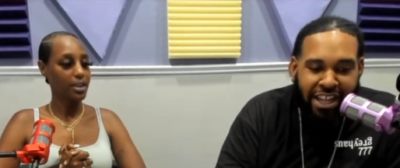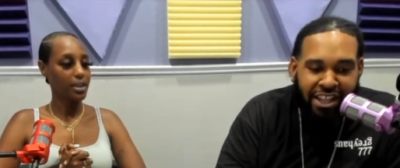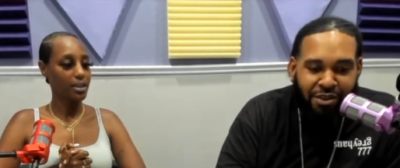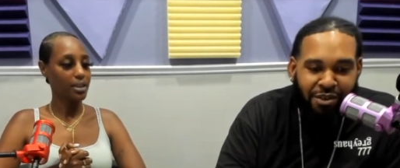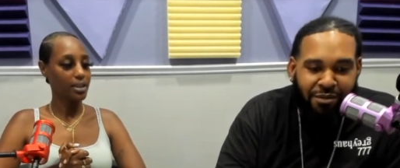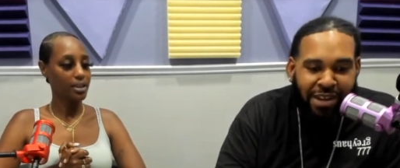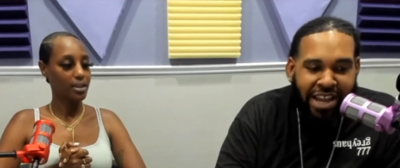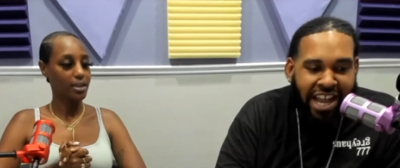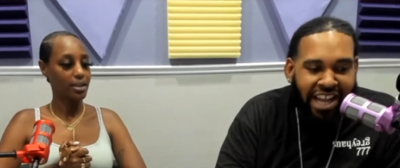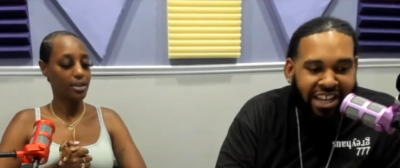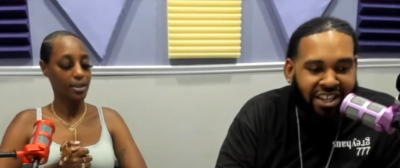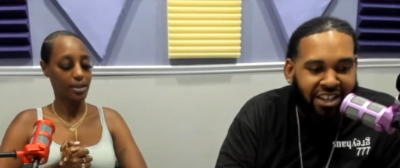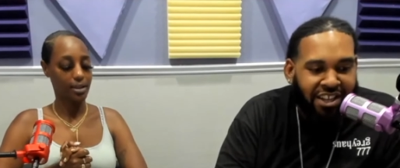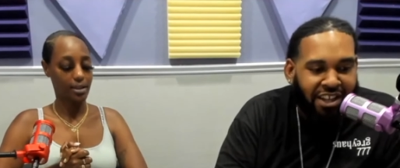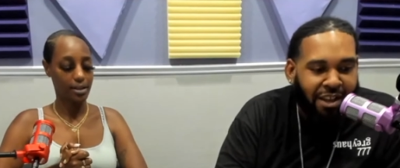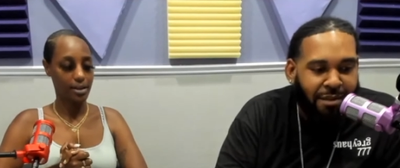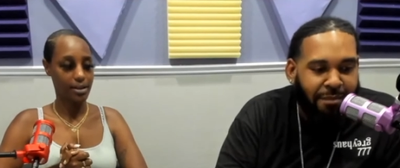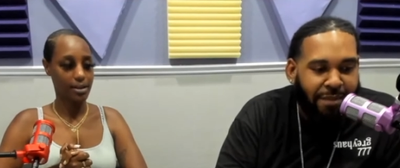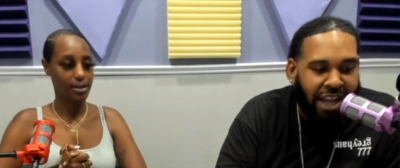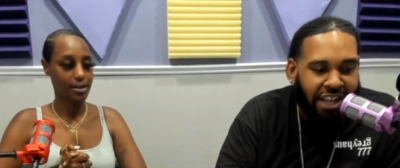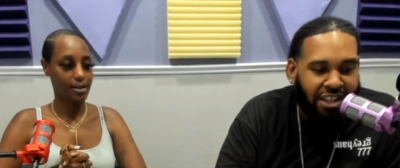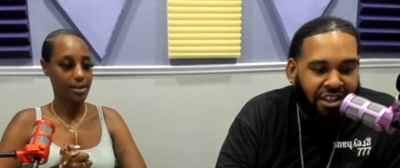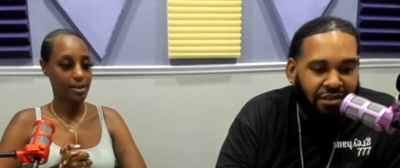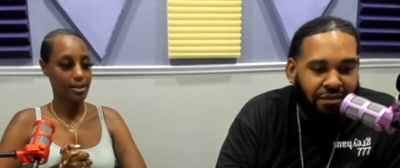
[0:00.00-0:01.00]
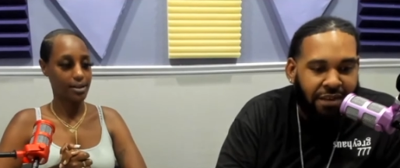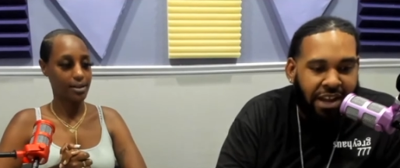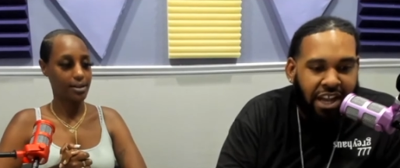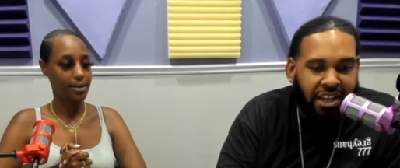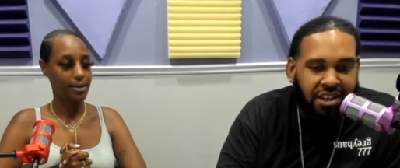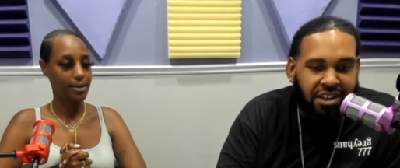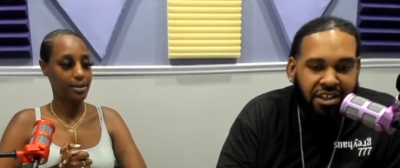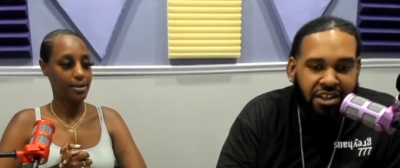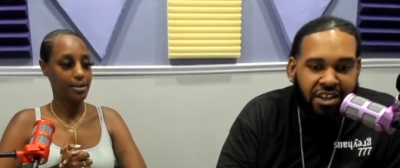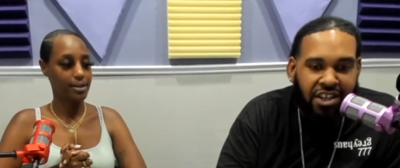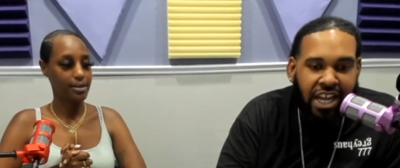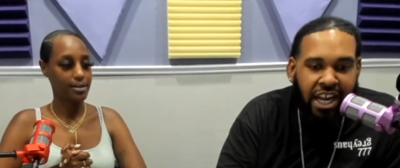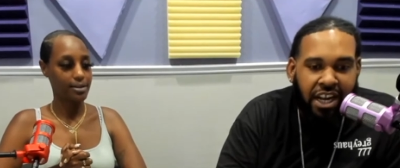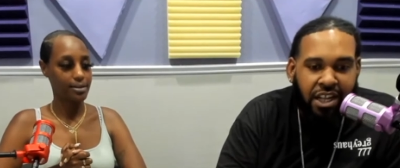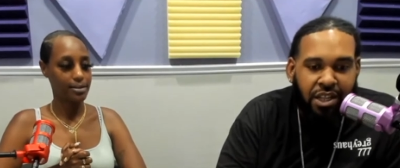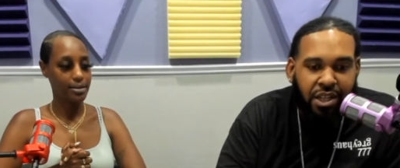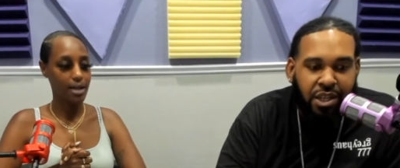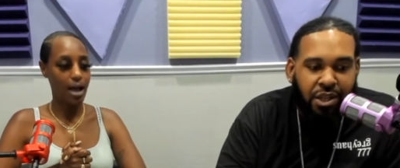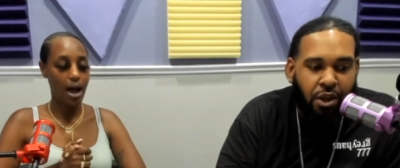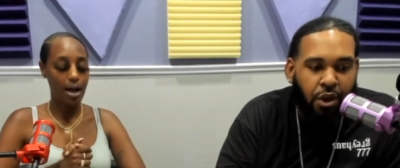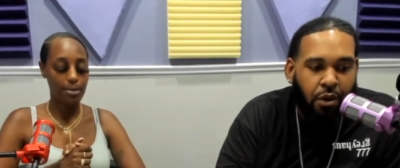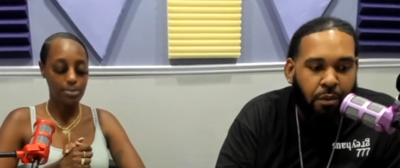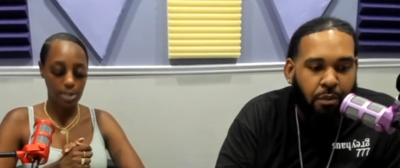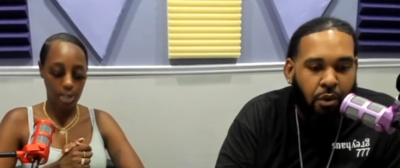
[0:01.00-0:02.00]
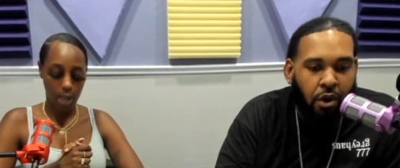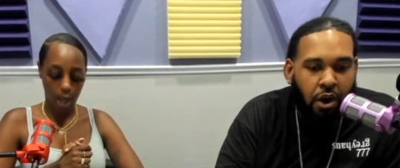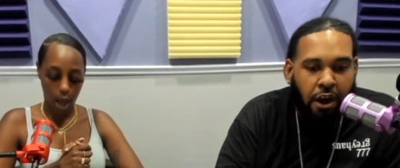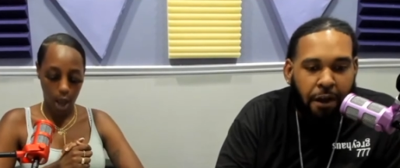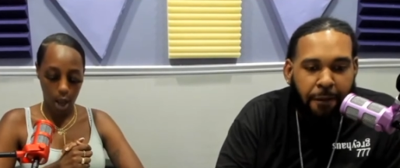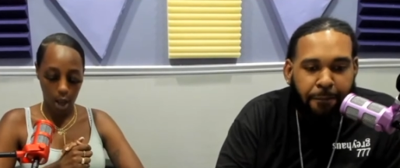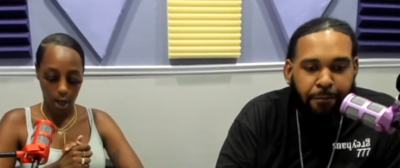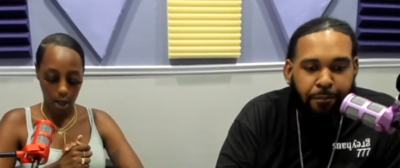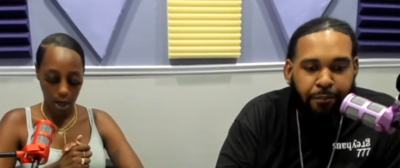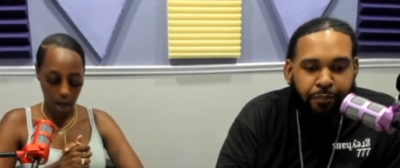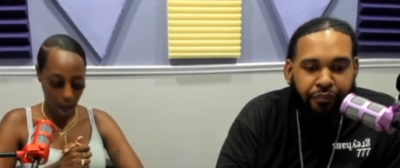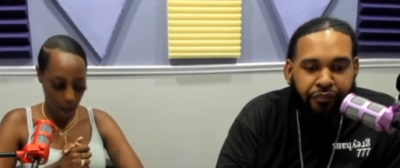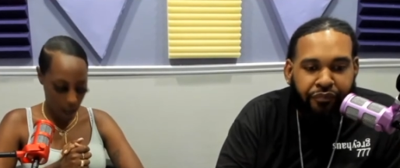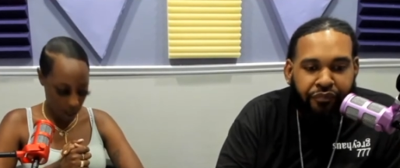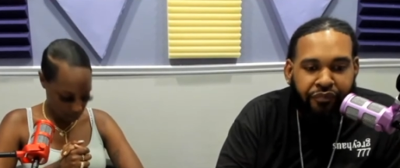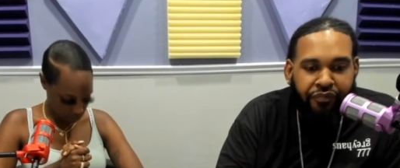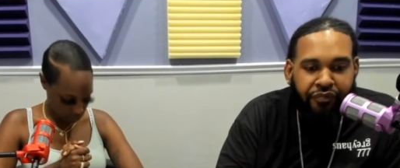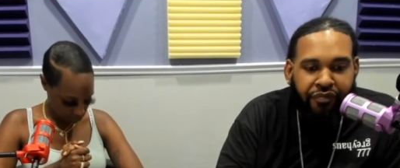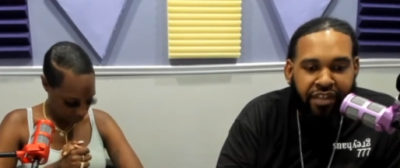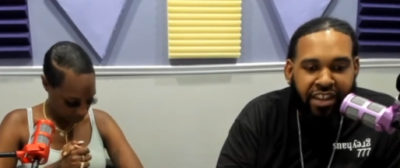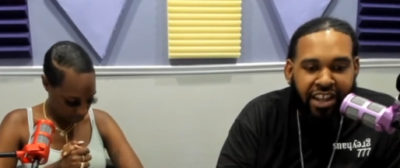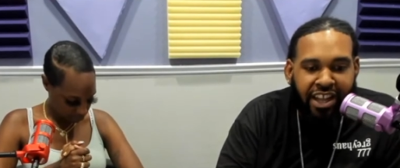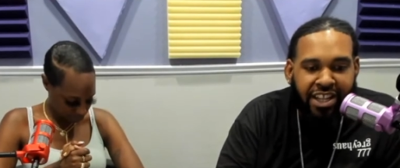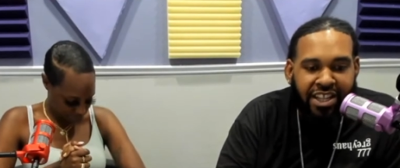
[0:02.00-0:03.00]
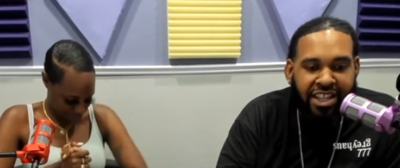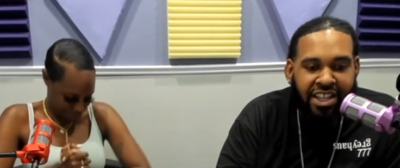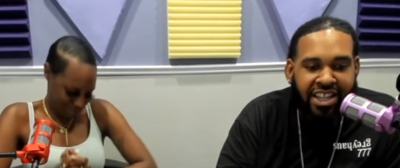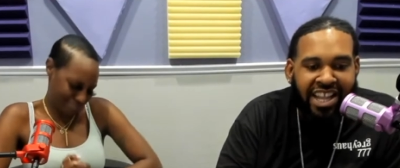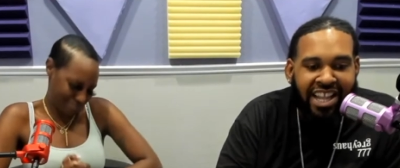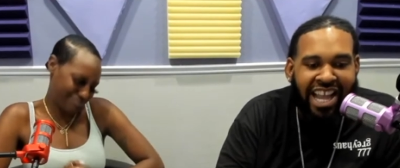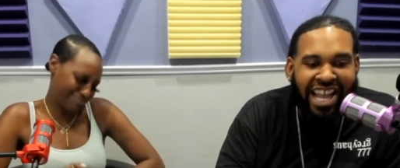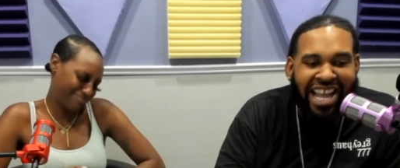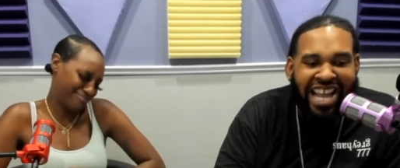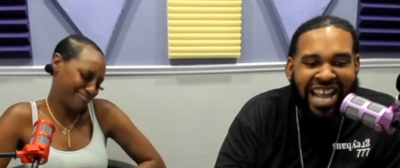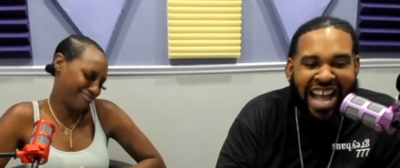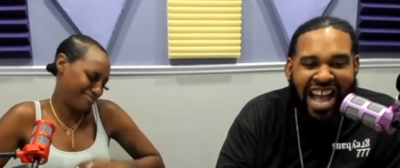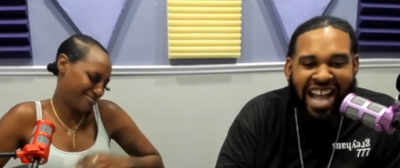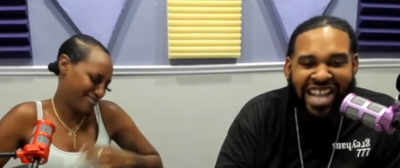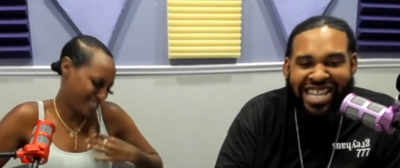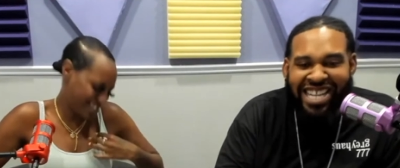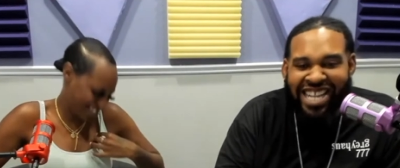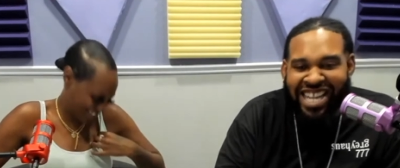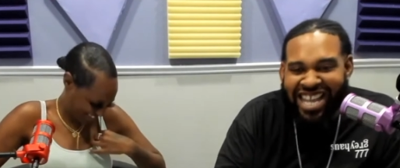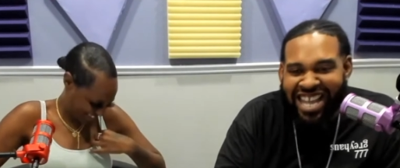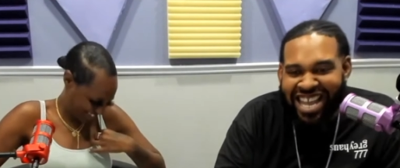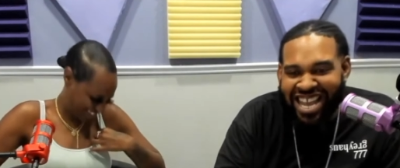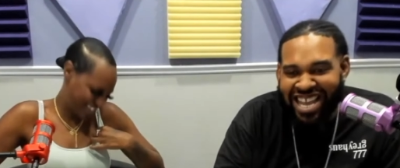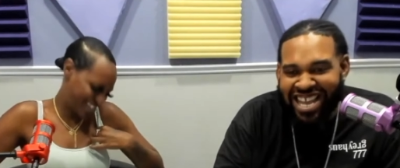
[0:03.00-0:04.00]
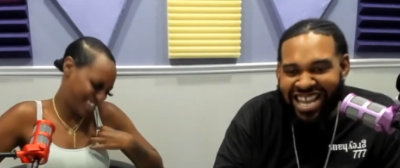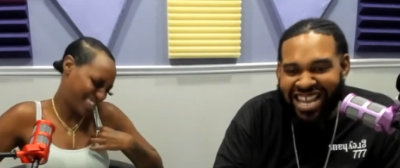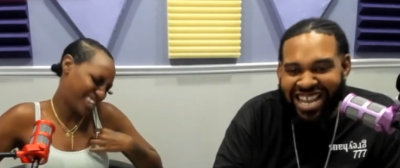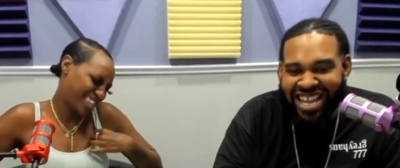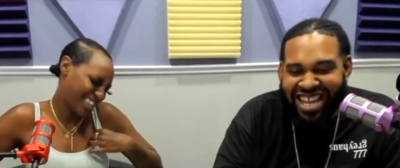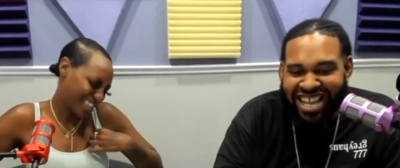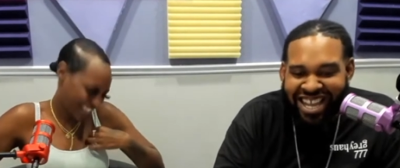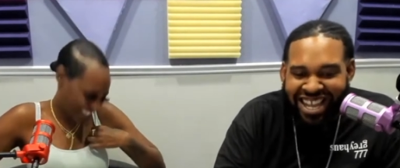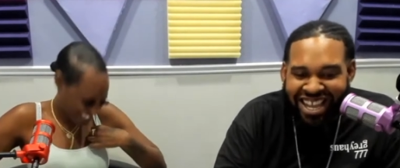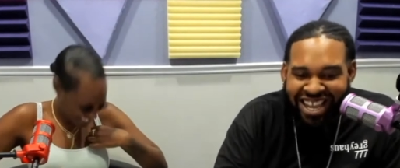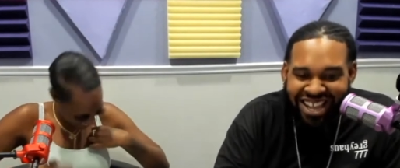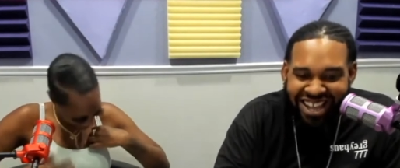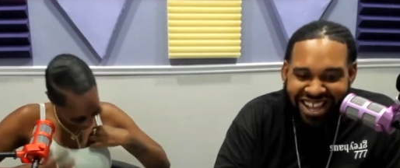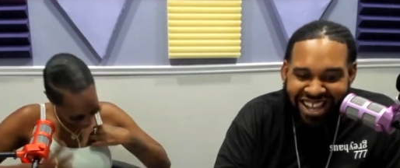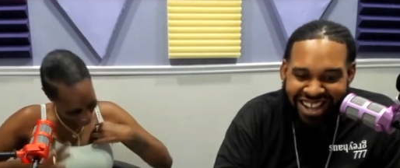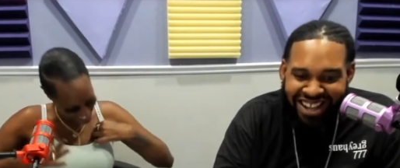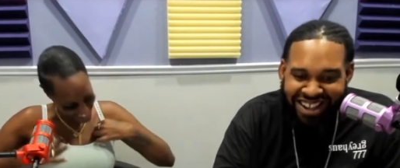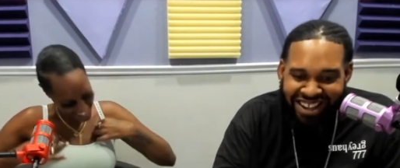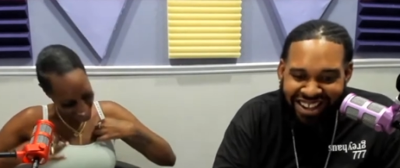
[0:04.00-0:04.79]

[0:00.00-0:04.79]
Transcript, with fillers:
Speaker 1: to the reaction. Getting back to the reaction. Shout out to Stonebwoy hey.